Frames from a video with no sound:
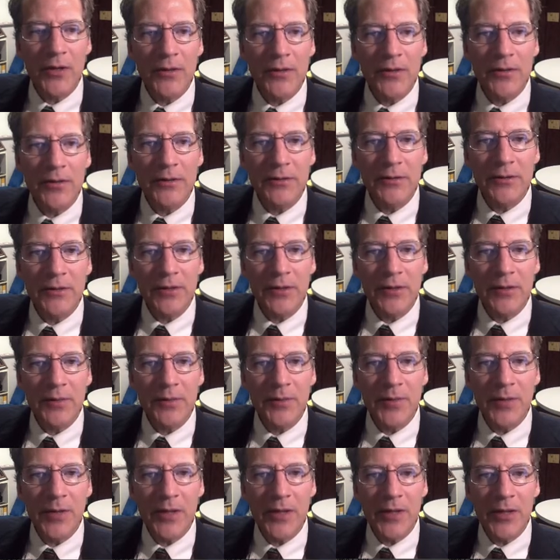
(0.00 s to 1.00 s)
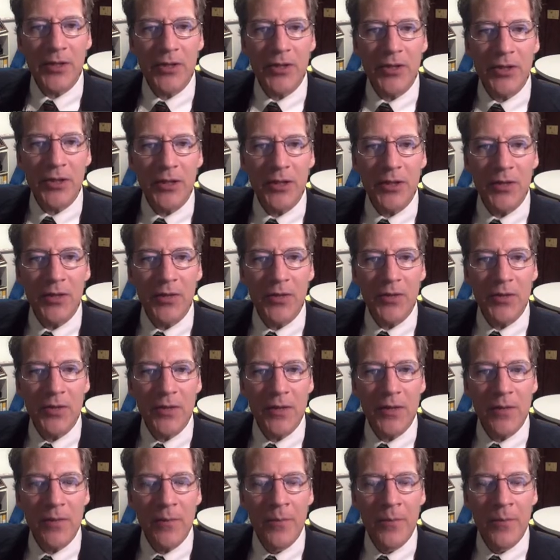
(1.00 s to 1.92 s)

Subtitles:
I'll let the page load.